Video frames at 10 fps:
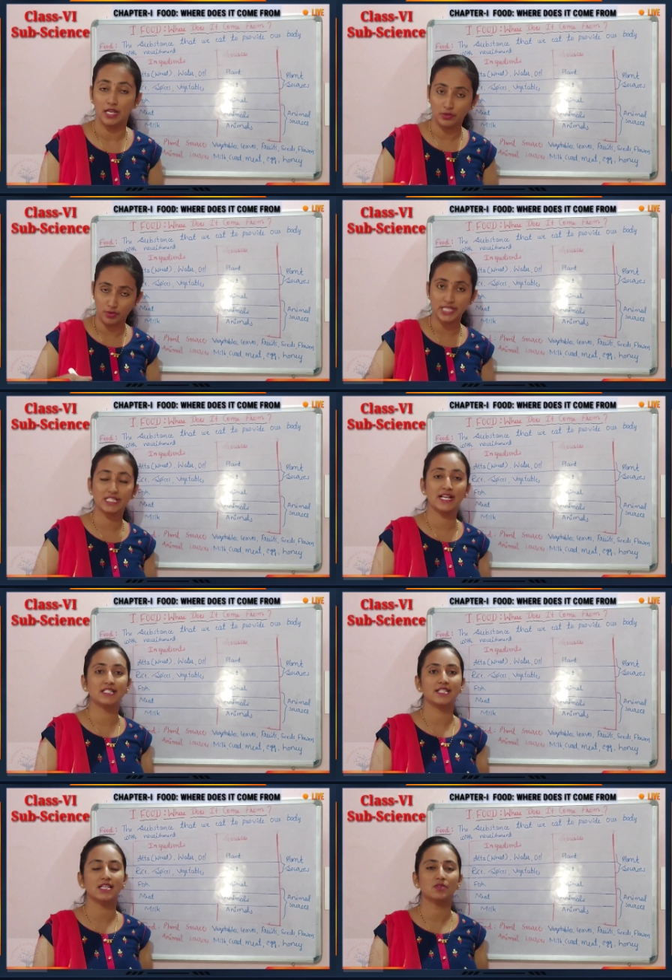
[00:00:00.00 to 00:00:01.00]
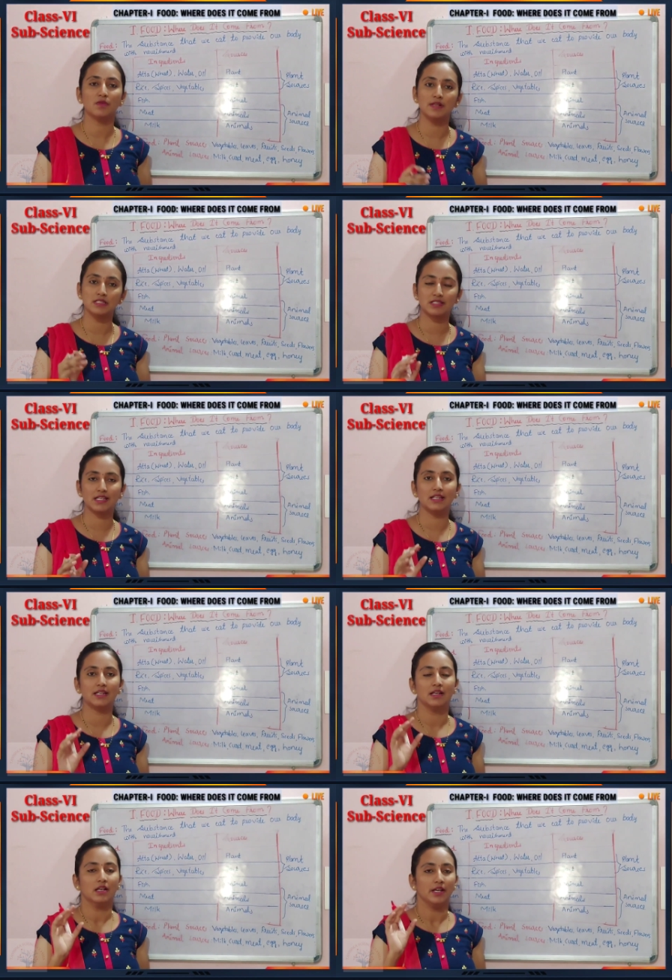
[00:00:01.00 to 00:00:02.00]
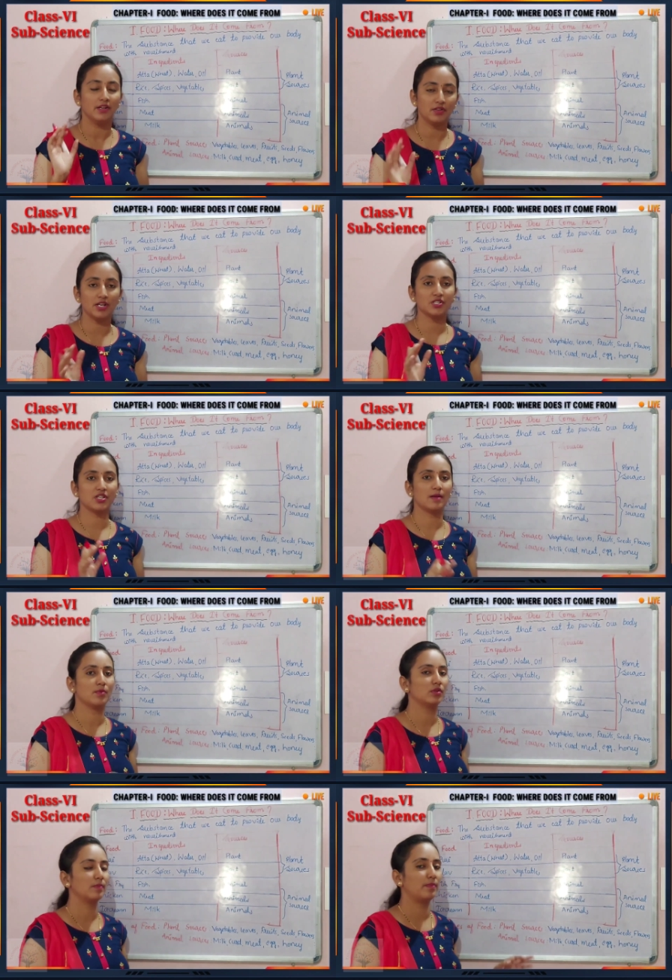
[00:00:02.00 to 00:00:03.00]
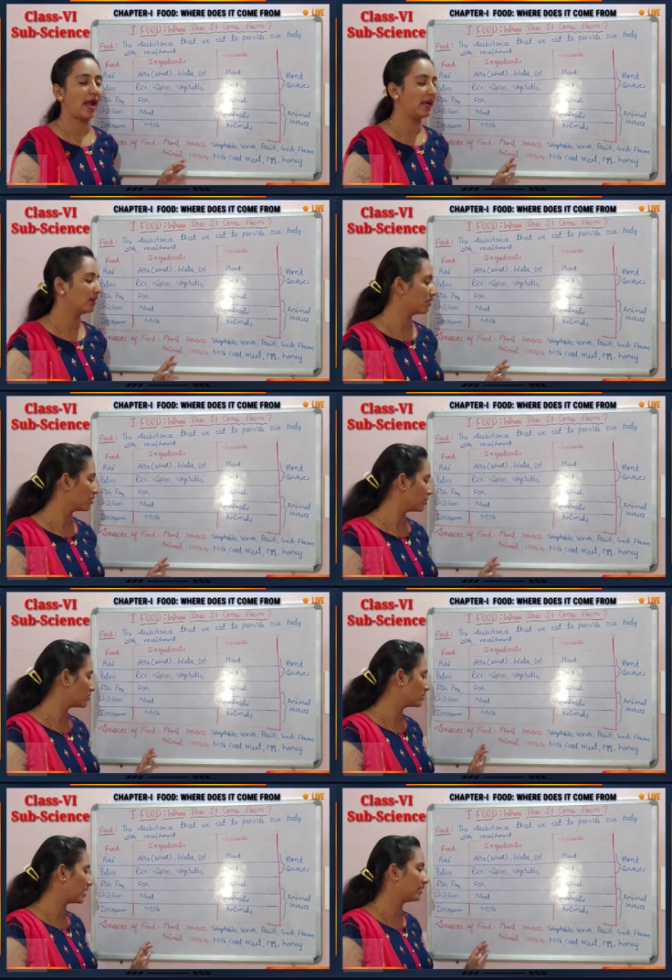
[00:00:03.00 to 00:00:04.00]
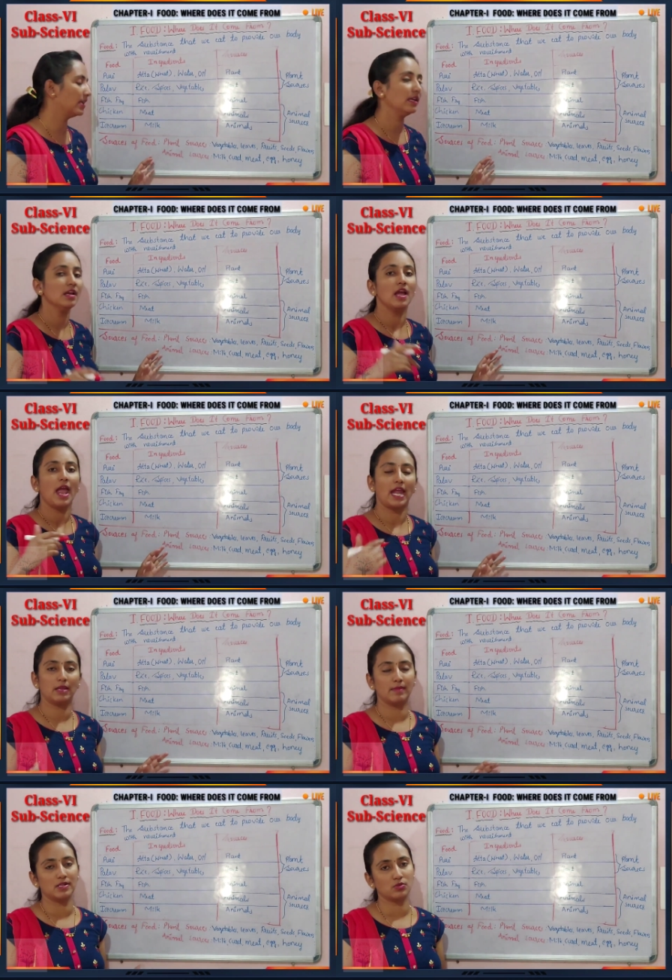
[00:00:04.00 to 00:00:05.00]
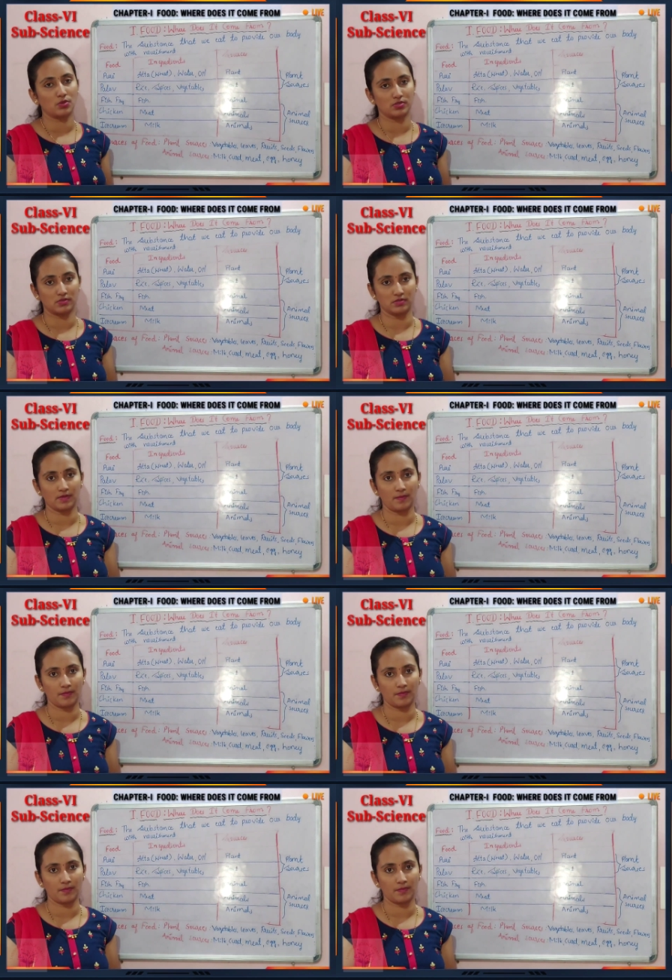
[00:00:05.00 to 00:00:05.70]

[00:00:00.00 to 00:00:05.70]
In today's class just we will see introduction about the plant sources and the animal sources.